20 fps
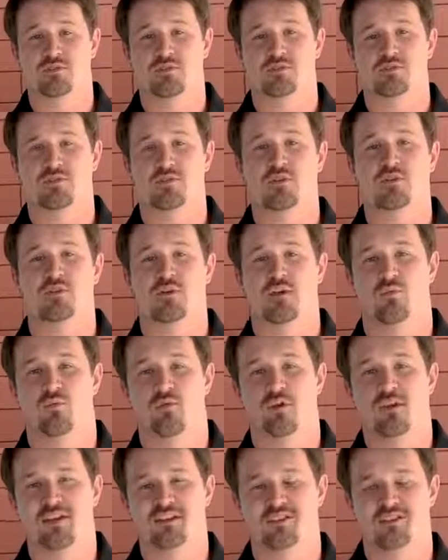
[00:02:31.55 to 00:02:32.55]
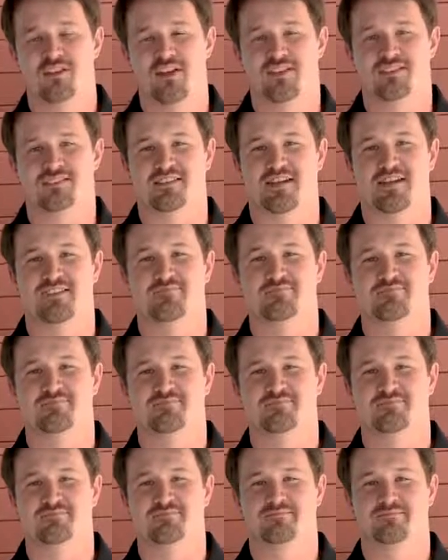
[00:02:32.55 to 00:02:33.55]
useful, and we'll catch you next
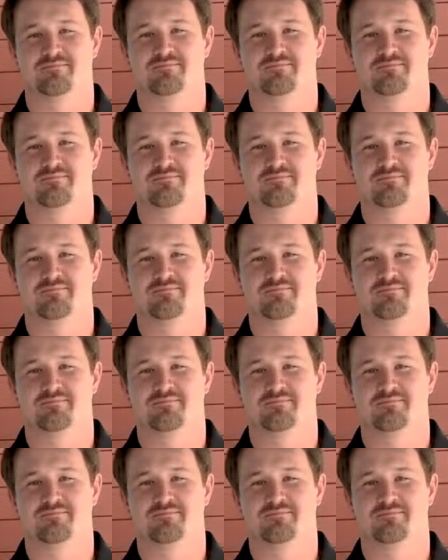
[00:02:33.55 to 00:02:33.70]
time.